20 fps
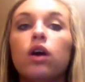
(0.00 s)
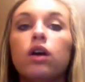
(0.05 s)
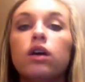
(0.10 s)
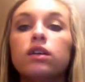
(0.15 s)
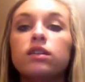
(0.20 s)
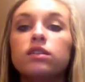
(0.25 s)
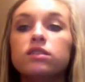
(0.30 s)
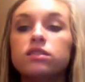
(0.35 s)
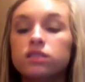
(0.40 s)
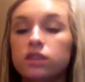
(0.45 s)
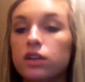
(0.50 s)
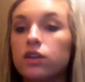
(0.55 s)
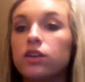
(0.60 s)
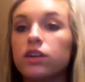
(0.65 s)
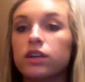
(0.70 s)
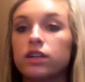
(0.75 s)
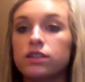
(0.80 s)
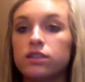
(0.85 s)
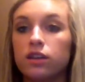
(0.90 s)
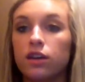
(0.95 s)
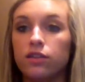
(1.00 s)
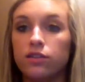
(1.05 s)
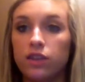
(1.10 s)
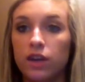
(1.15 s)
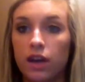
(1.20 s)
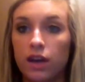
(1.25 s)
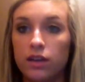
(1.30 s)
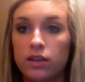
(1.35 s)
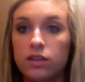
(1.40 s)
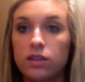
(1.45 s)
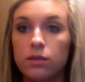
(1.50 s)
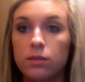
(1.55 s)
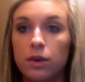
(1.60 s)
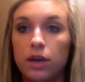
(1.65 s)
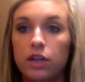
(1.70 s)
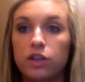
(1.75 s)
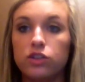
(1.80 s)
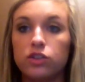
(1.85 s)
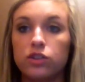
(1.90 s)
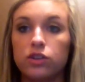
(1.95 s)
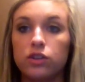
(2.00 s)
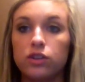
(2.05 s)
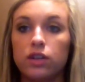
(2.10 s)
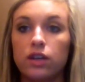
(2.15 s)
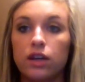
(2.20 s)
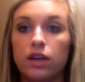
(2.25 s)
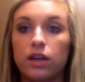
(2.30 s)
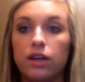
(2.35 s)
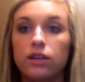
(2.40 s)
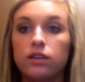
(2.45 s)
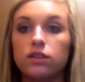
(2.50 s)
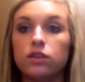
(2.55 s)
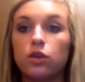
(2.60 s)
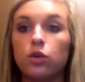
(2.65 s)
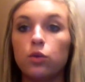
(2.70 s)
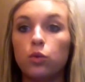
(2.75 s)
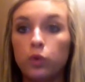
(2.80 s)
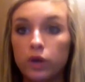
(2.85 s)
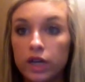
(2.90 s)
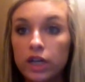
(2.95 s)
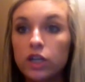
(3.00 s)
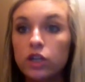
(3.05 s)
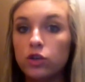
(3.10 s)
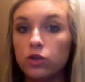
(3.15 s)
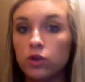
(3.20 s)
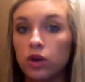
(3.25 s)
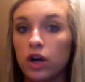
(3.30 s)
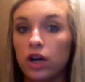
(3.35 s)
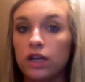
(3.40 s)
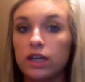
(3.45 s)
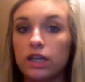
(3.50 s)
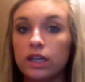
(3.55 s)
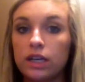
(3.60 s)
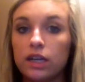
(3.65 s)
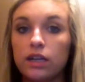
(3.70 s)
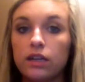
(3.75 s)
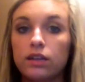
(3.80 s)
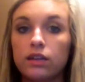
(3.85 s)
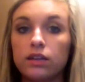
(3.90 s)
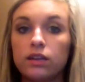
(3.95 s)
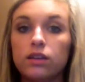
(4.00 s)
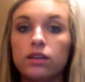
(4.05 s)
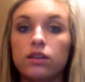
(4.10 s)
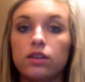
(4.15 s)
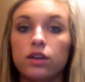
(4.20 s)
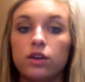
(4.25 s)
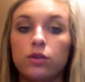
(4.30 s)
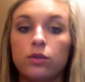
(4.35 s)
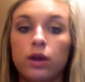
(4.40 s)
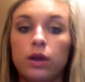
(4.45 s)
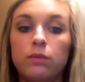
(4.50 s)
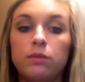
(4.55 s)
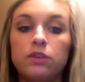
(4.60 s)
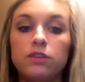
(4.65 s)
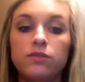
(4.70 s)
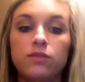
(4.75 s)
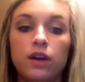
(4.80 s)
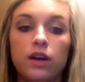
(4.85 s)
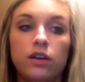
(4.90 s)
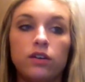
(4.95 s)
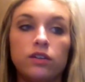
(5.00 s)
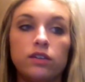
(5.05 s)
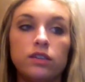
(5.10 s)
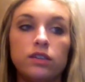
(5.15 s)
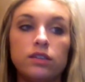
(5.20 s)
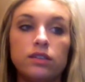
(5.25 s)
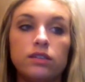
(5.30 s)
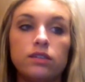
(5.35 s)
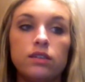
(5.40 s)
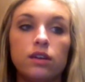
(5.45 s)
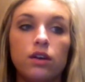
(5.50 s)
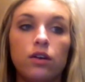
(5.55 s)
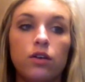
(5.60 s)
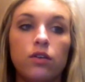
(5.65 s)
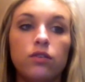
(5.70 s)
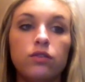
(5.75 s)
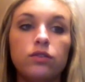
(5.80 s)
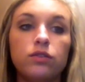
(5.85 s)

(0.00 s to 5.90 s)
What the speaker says: series of tests to make sure that we do not get the rabies virus itself.